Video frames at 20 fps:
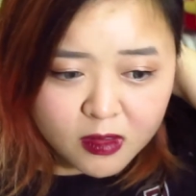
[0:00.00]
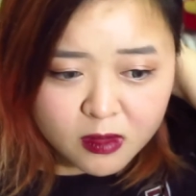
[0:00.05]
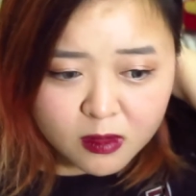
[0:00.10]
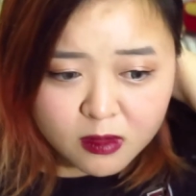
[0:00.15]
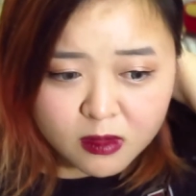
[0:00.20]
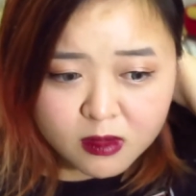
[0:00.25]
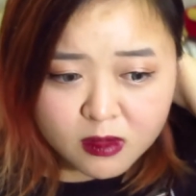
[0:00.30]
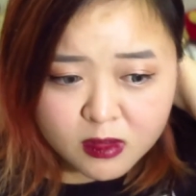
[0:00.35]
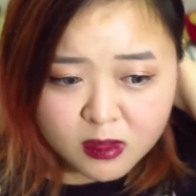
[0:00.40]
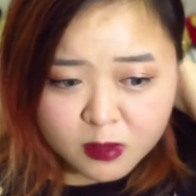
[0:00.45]
a
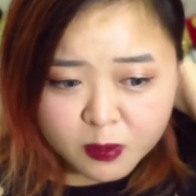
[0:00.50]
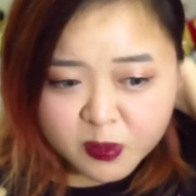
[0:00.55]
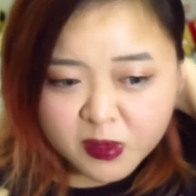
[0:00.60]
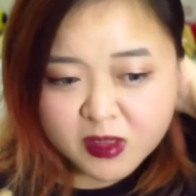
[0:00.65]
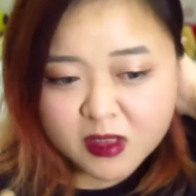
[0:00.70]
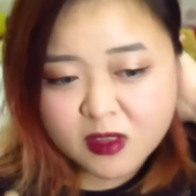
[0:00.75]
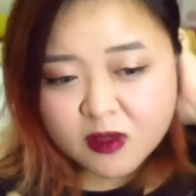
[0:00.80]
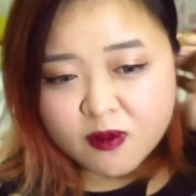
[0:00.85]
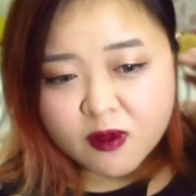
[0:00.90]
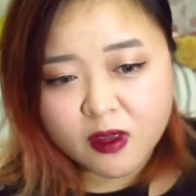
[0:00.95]

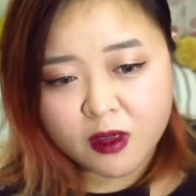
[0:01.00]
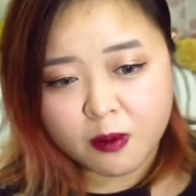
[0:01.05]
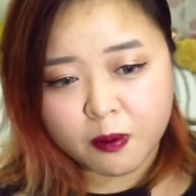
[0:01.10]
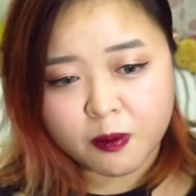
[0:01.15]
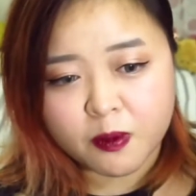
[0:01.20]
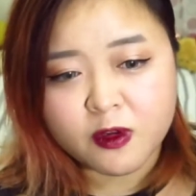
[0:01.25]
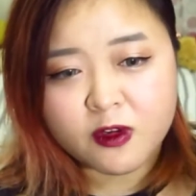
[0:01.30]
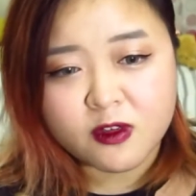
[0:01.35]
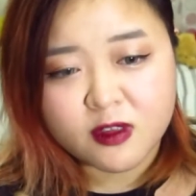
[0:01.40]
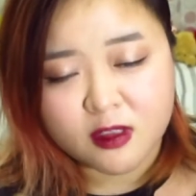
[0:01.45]
specific
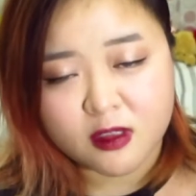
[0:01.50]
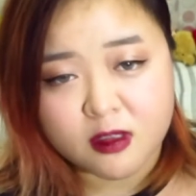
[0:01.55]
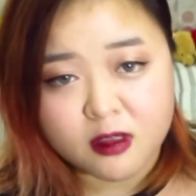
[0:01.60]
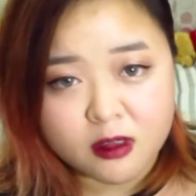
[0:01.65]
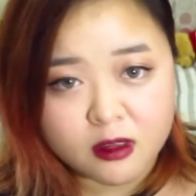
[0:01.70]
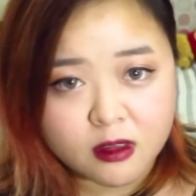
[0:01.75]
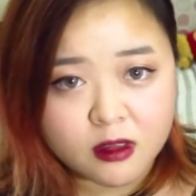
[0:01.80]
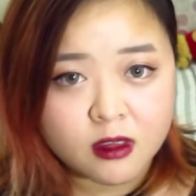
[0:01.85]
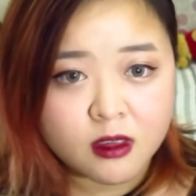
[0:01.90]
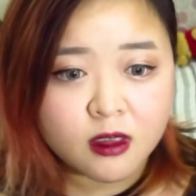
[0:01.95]

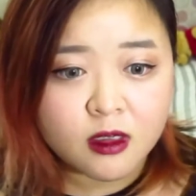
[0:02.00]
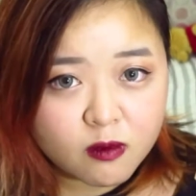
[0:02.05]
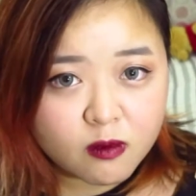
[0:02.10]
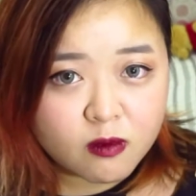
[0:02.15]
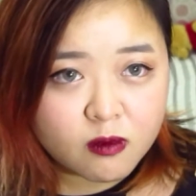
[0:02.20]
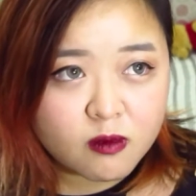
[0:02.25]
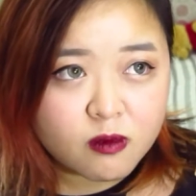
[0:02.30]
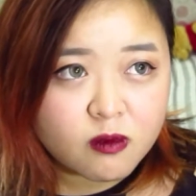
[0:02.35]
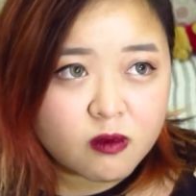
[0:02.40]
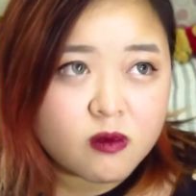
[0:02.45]
person,
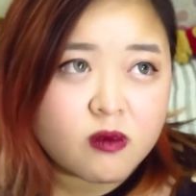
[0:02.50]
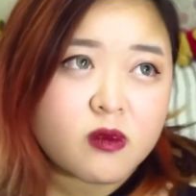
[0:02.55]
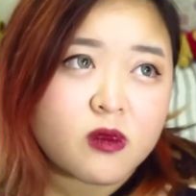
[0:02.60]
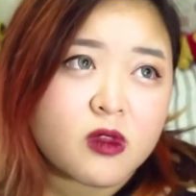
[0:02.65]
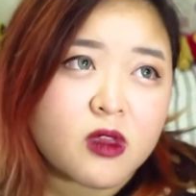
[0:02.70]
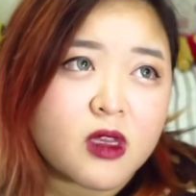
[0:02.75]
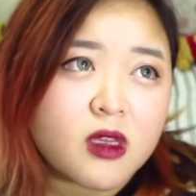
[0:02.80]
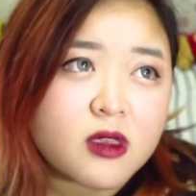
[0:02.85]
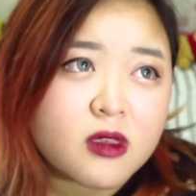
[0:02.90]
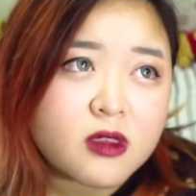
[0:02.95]
um,
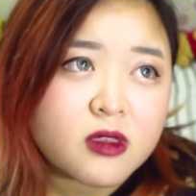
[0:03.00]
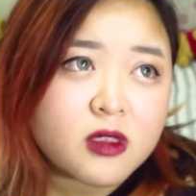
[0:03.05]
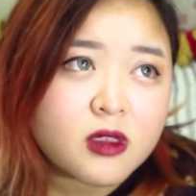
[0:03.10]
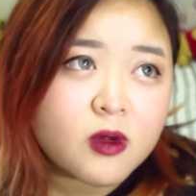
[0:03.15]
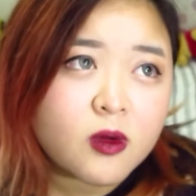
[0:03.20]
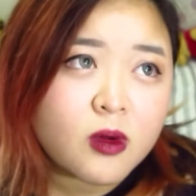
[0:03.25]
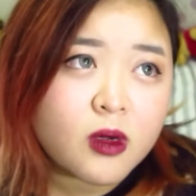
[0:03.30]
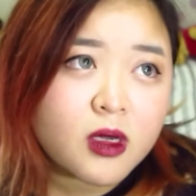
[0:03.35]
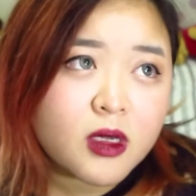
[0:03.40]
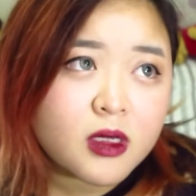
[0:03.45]
that's
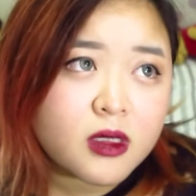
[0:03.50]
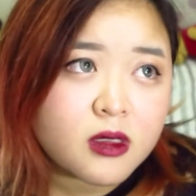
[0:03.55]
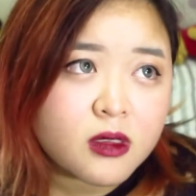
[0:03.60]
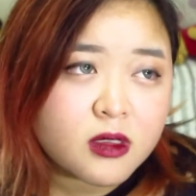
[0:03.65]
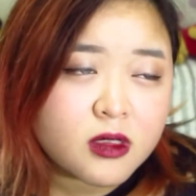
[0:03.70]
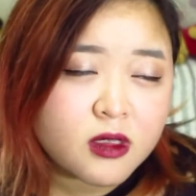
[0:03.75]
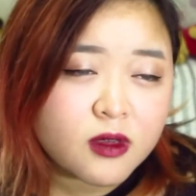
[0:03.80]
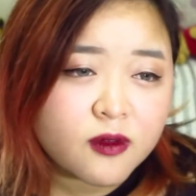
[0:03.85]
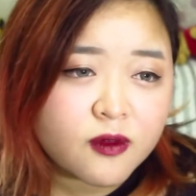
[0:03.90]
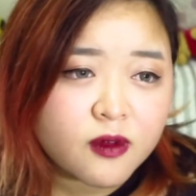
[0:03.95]
quite
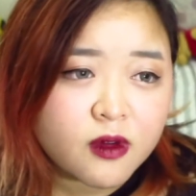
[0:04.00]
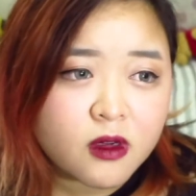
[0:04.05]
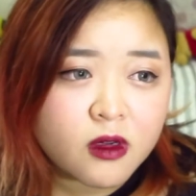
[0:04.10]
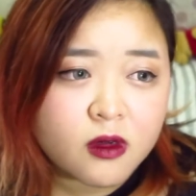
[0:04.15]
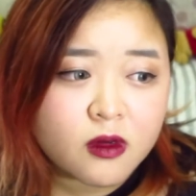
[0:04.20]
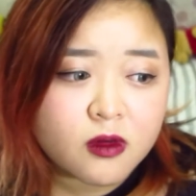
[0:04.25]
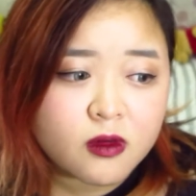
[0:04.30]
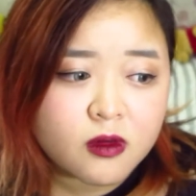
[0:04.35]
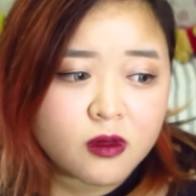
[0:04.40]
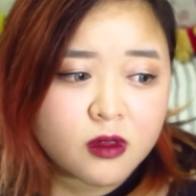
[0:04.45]

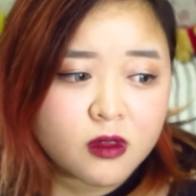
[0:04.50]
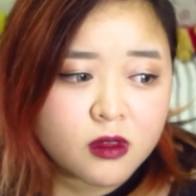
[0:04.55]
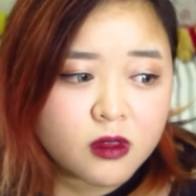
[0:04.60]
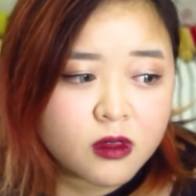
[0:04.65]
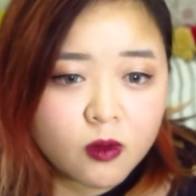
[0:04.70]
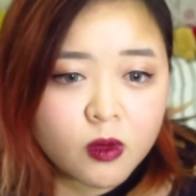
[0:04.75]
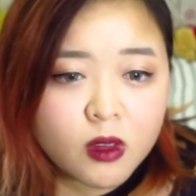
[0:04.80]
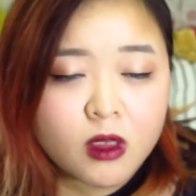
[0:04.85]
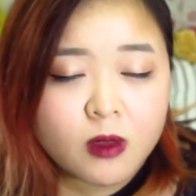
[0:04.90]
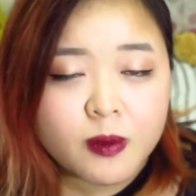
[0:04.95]
difficult.
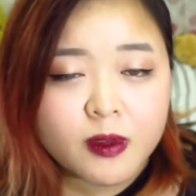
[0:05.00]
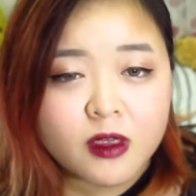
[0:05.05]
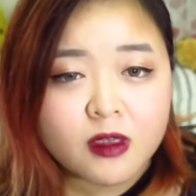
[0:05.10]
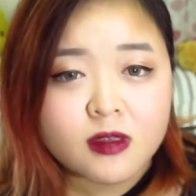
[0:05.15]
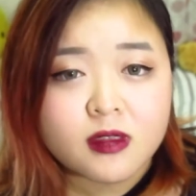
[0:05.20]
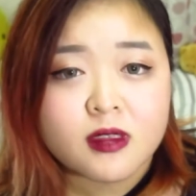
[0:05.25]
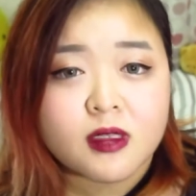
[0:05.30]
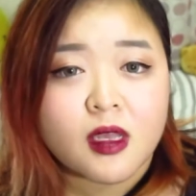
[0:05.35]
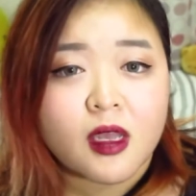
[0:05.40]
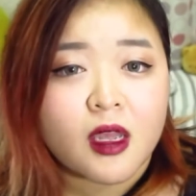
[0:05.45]
Well,
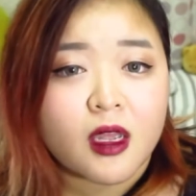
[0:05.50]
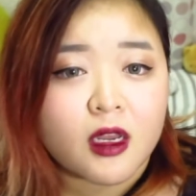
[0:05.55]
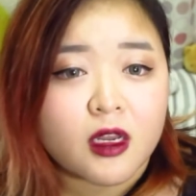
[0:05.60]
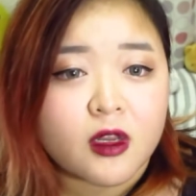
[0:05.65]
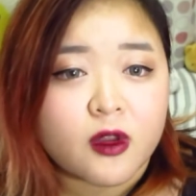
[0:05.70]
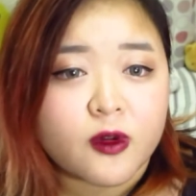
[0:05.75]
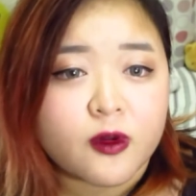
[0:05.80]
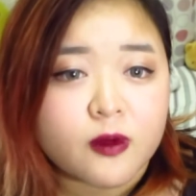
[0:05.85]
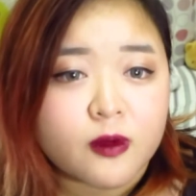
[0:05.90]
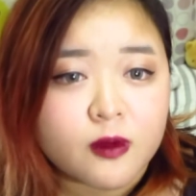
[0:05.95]
because I
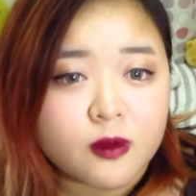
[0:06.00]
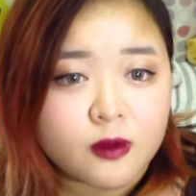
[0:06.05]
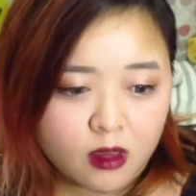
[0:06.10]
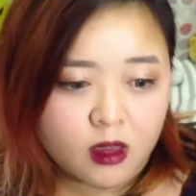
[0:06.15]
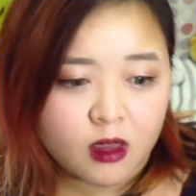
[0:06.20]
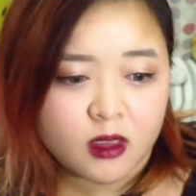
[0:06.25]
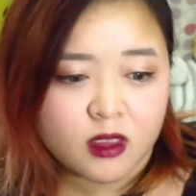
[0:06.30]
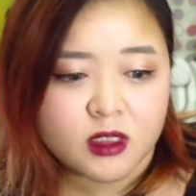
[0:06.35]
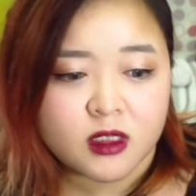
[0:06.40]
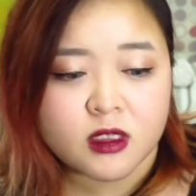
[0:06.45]
don't,
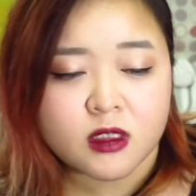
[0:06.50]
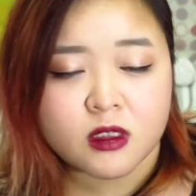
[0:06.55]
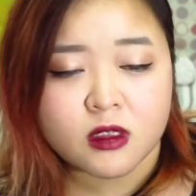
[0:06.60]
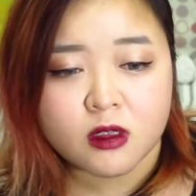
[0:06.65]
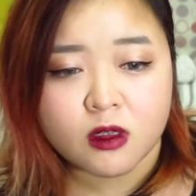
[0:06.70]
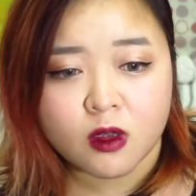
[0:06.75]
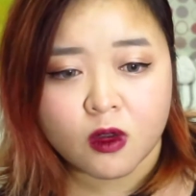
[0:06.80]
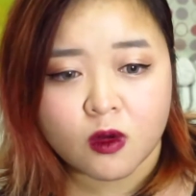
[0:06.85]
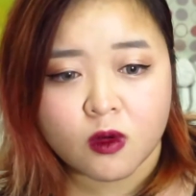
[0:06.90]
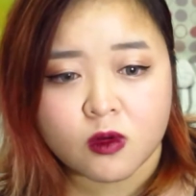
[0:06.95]
I
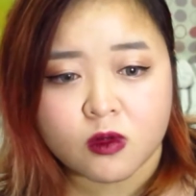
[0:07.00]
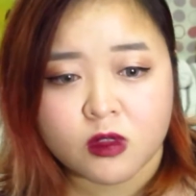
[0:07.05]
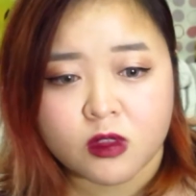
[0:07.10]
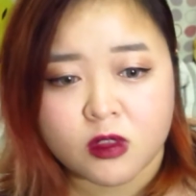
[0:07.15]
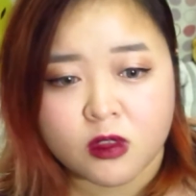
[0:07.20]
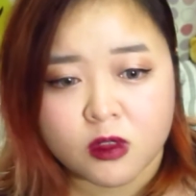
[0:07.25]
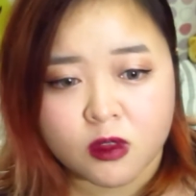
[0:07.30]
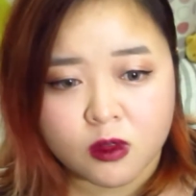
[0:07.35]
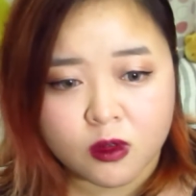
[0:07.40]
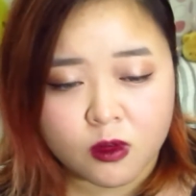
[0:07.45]
didn't go
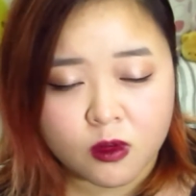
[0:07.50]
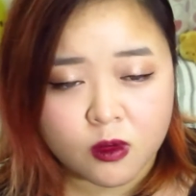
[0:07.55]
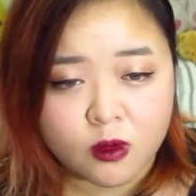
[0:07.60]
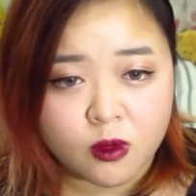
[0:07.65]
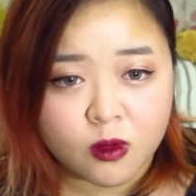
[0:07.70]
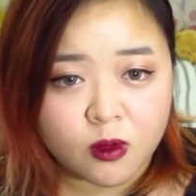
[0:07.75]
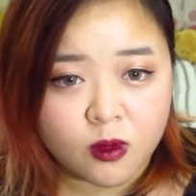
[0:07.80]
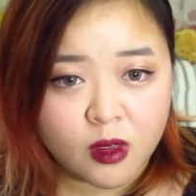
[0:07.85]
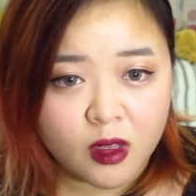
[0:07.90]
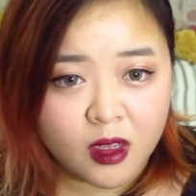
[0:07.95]

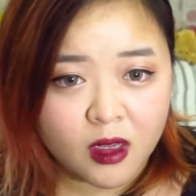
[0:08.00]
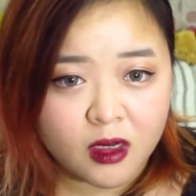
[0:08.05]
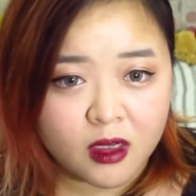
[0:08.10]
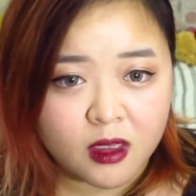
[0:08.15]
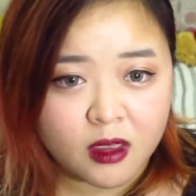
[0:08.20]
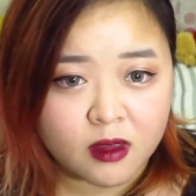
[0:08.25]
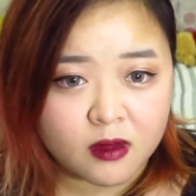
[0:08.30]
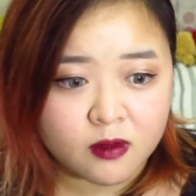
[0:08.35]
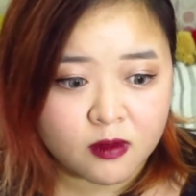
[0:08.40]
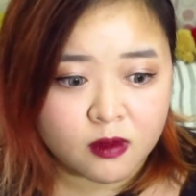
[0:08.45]
to
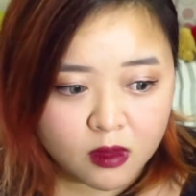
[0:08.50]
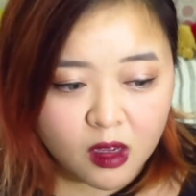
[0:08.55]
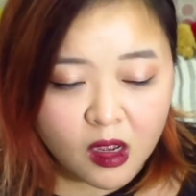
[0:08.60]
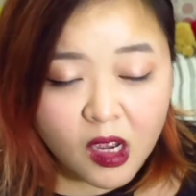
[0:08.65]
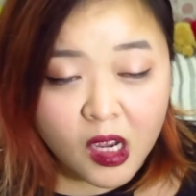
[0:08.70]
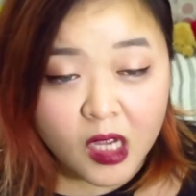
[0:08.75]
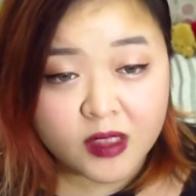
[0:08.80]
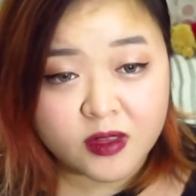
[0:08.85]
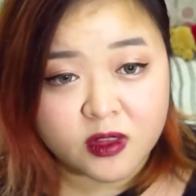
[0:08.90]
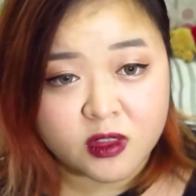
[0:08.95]
any
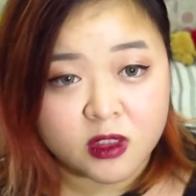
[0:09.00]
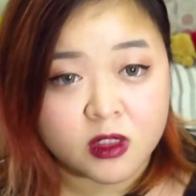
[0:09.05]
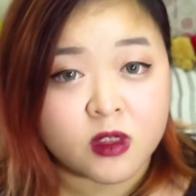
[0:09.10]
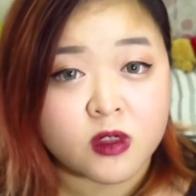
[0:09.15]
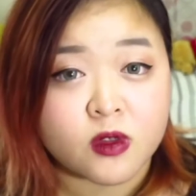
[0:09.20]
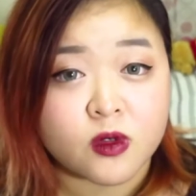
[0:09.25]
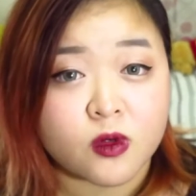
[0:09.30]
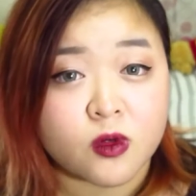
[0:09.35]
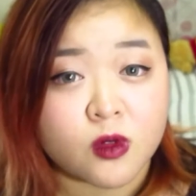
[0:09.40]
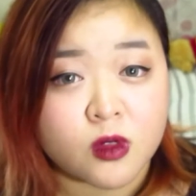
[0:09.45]
art
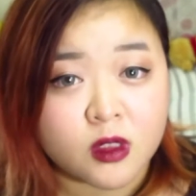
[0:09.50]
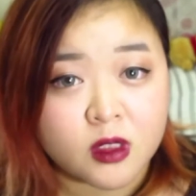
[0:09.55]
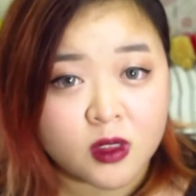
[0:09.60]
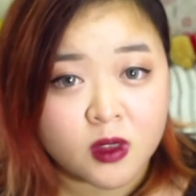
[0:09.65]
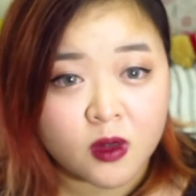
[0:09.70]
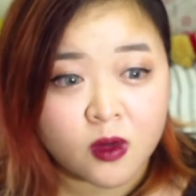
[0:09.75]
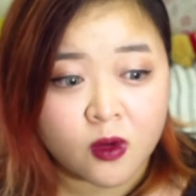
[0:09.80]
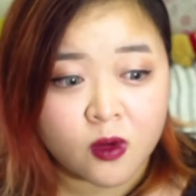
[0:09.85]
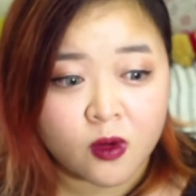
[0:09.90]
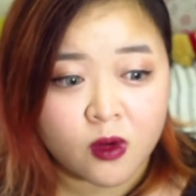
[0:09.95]
schools
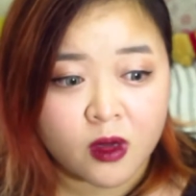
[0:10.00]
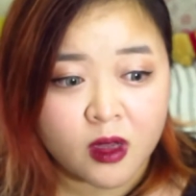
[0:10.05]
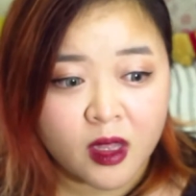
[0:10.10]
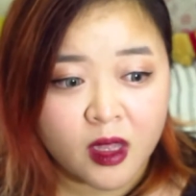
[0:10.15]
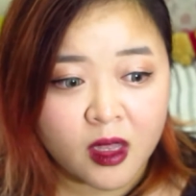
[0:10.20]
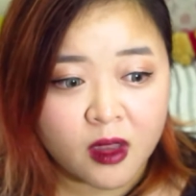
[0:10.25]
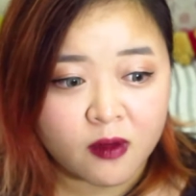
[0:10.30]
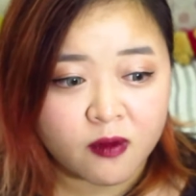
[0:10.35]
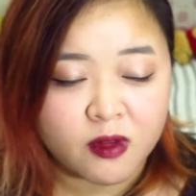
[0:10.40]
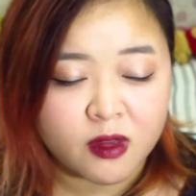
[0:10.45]
or
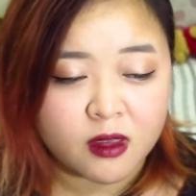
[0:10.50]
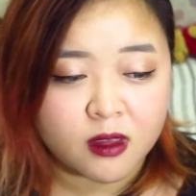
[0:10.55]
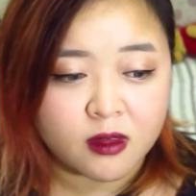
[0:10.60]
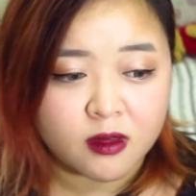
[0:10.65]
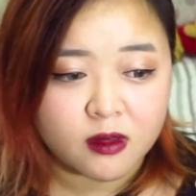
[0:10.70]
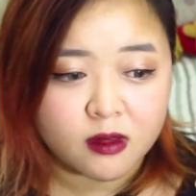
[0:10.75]
have it,